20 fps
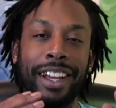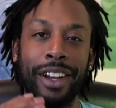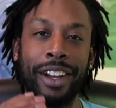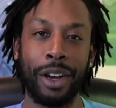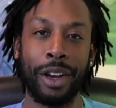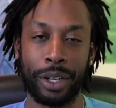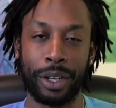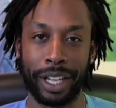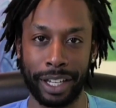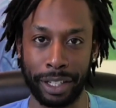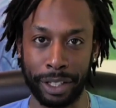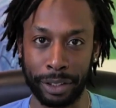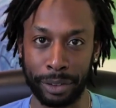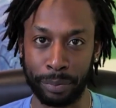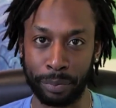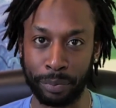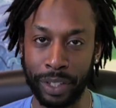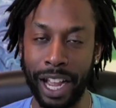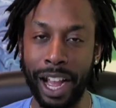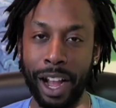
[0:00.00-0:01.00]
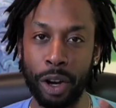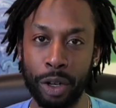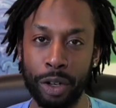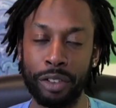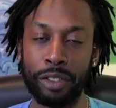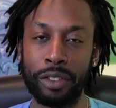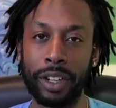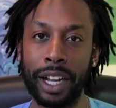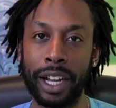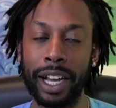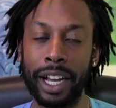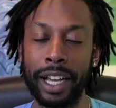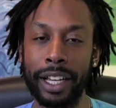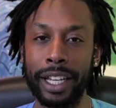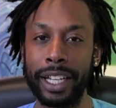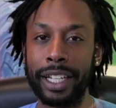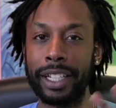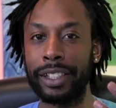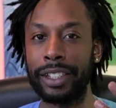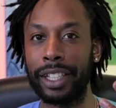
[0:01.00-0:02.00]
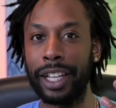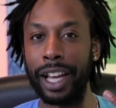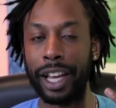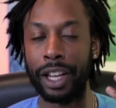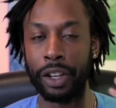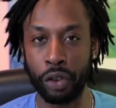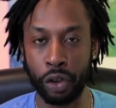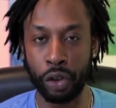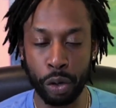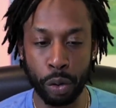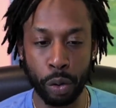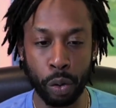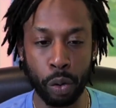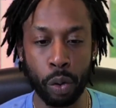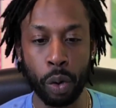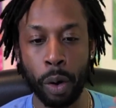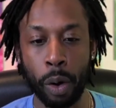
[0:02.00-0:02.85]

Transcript: Okay, y'all. AlgoFi is a new